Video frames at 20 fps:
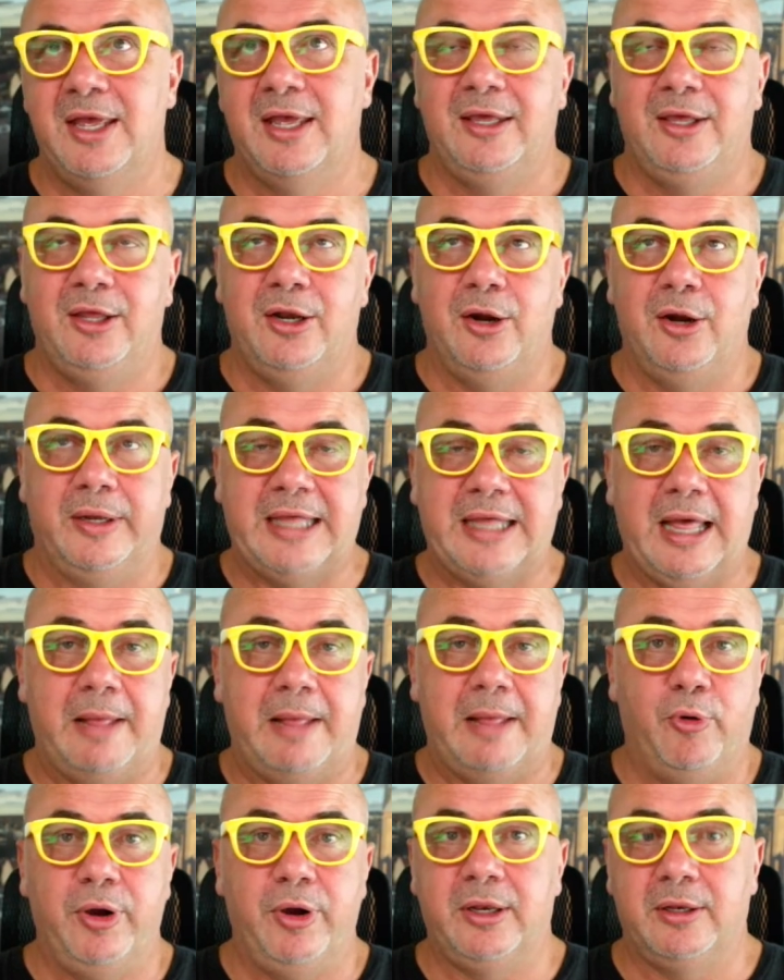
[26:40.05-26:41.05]
at that
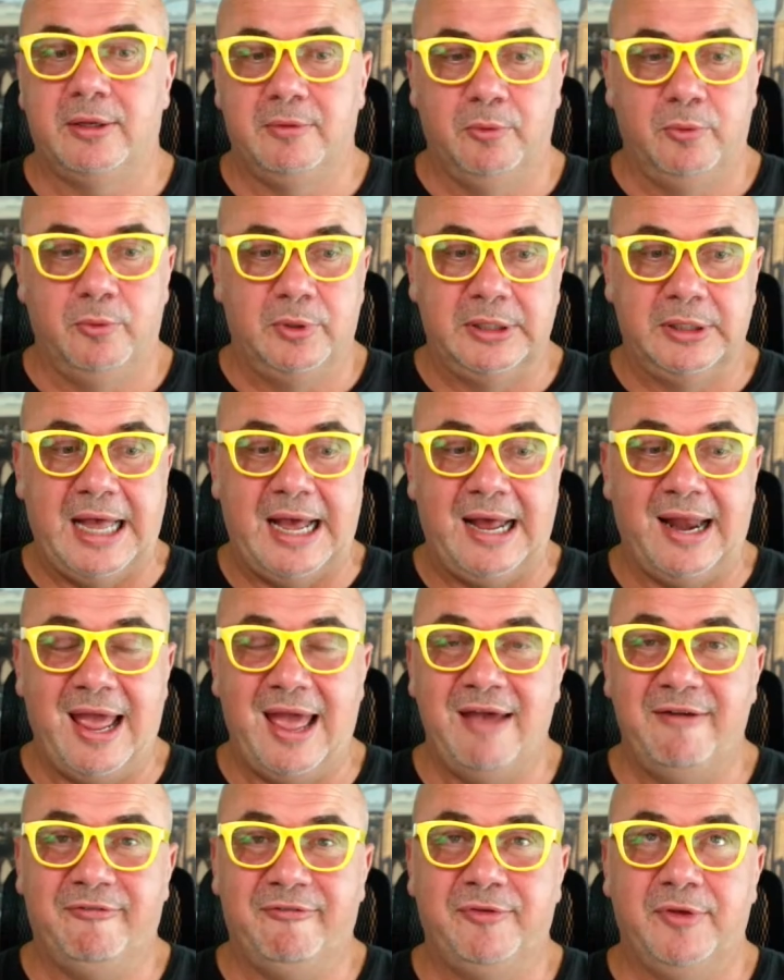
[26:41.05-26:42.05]
point, will not
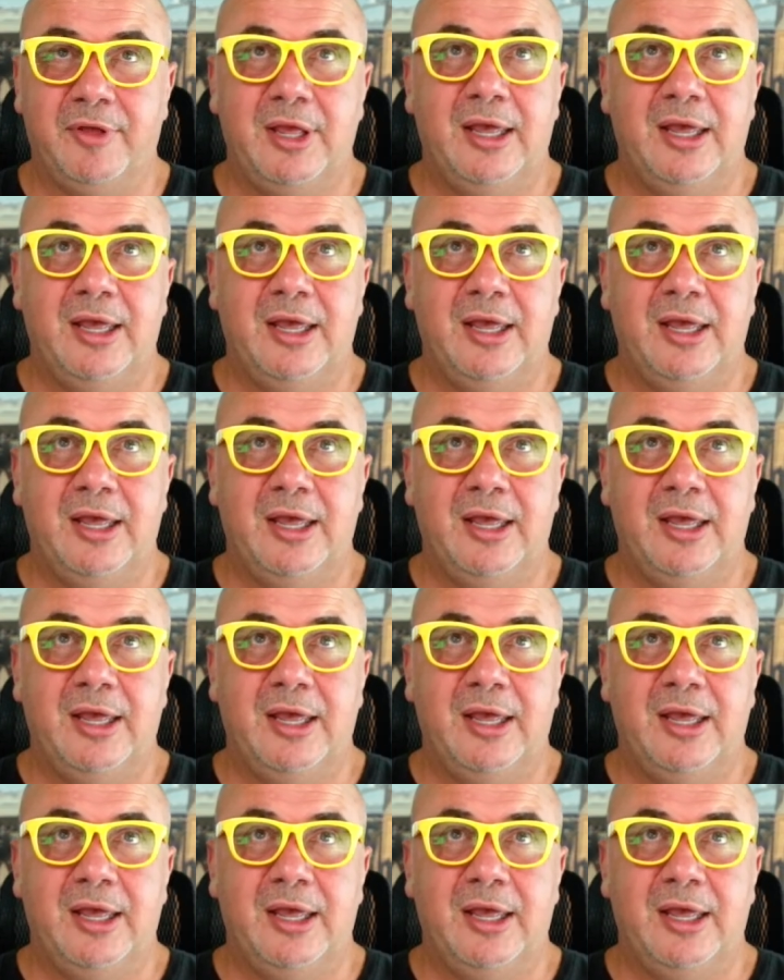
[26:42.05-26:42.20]
have